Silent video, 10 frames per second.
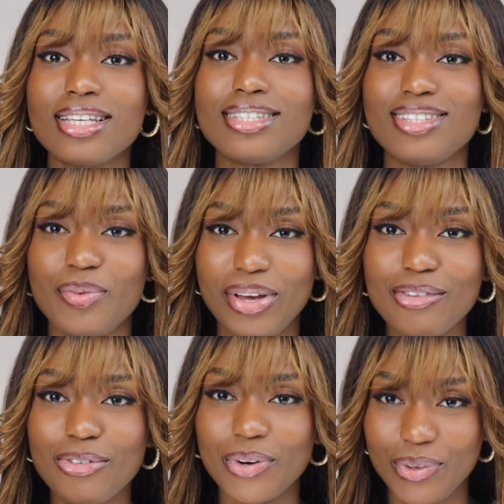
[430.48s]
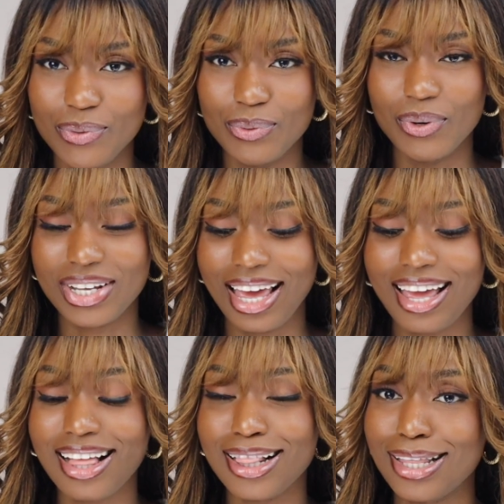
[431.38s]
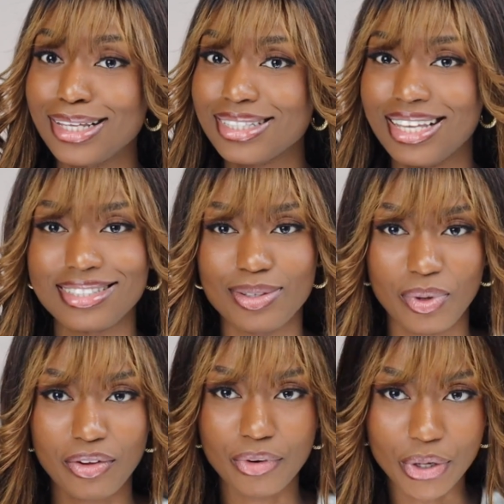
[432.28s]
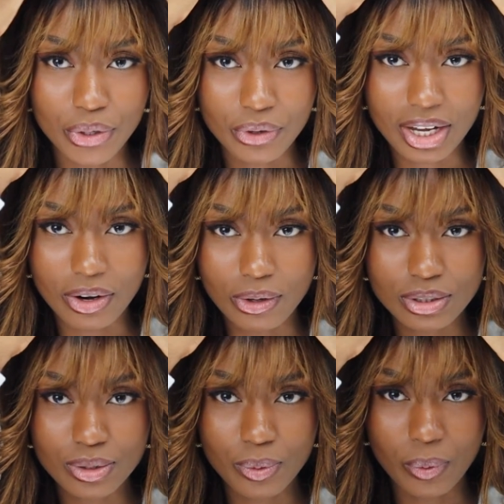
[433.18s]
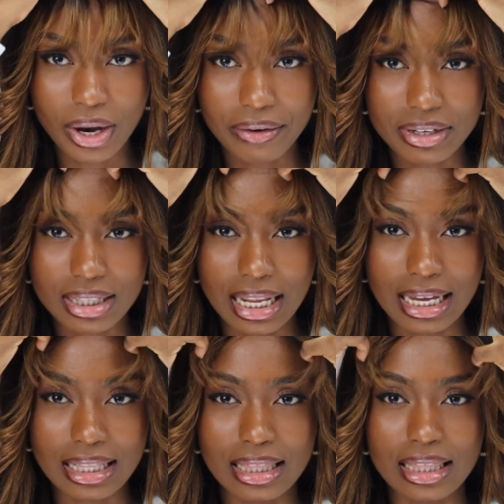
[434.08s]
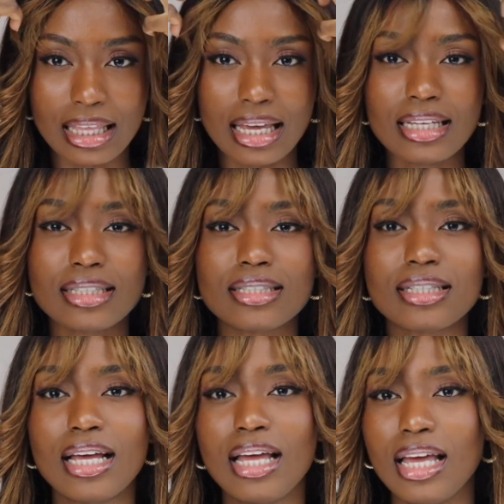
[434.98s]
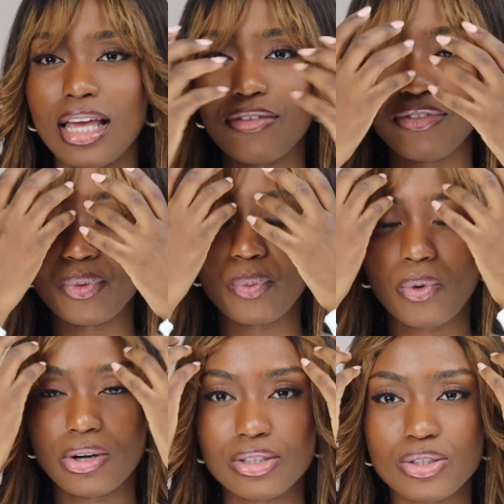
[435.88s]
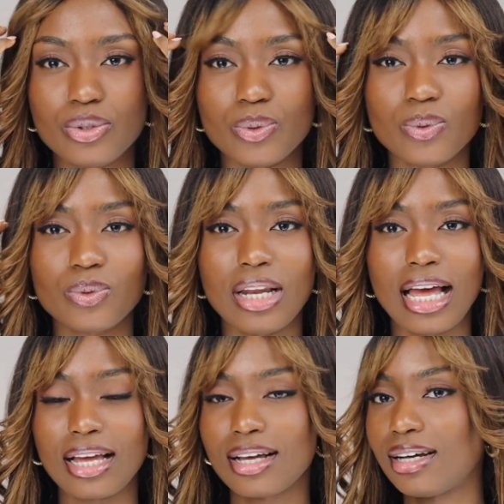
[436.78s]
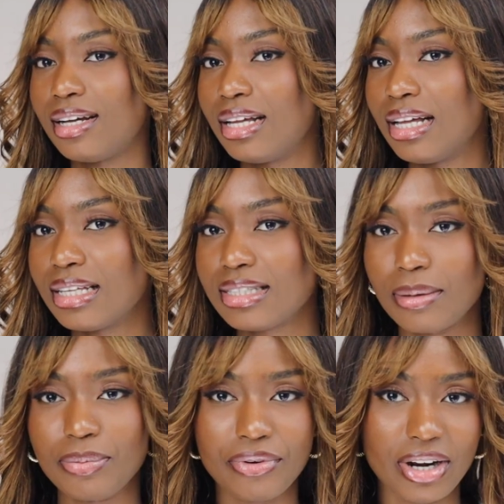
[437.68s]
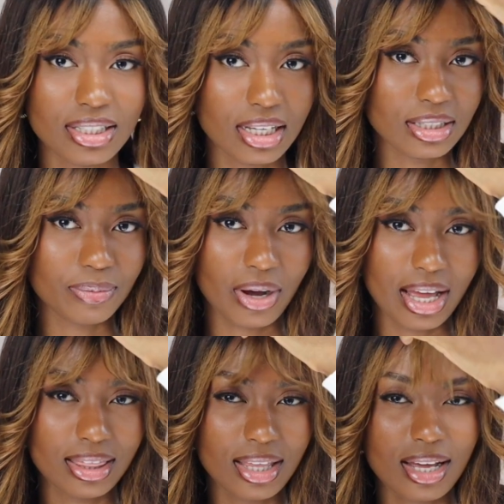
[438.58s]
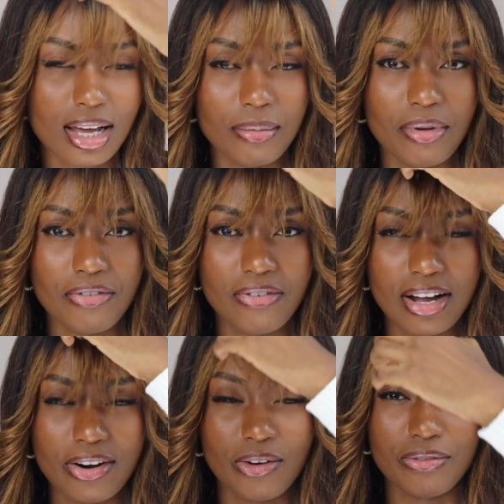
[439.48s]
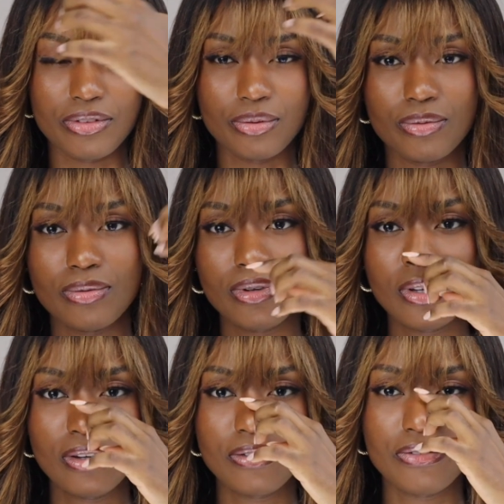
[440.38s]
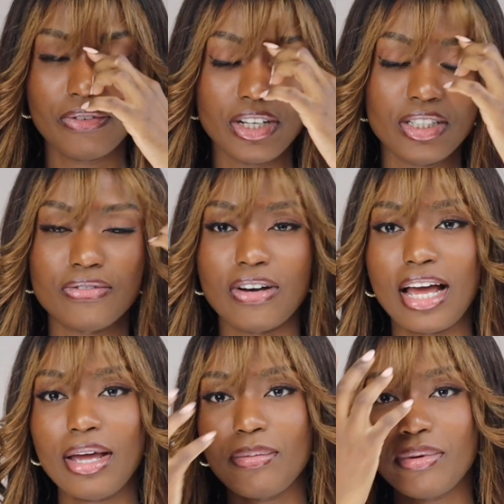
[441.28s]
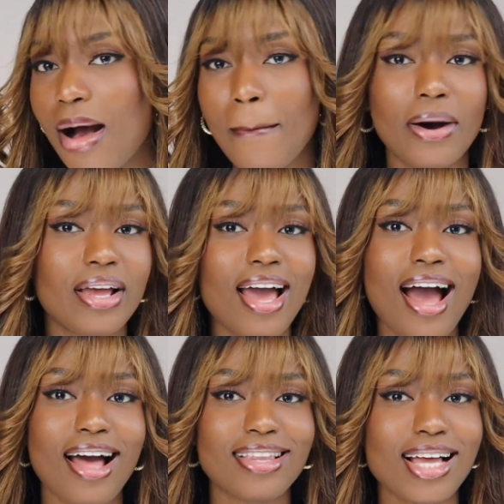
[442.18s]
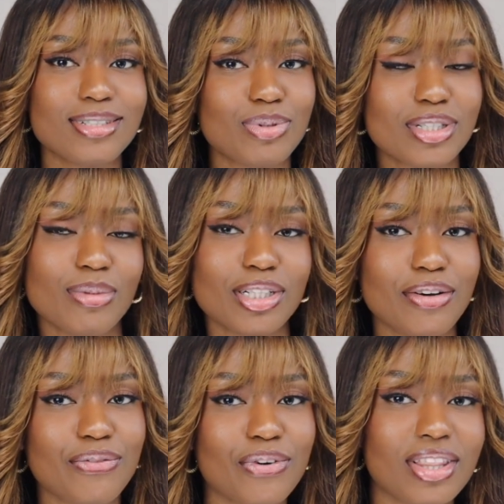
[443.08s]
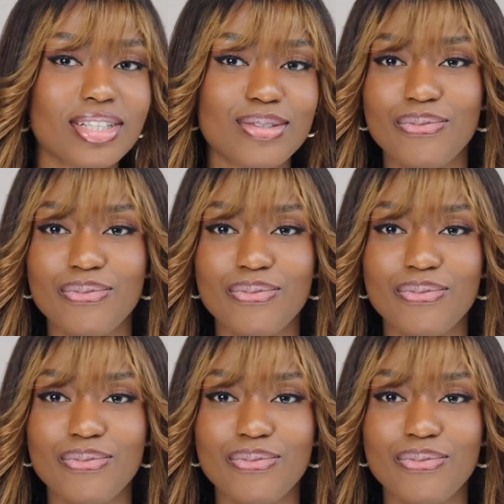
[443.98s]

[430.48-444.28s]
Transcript: is the wig for you. Okay, this is the wig for you. You can also wear it like this if you want to, like separate it, but I think I'm a fan of the fringe vibe. But yeah, that's pretty much it for this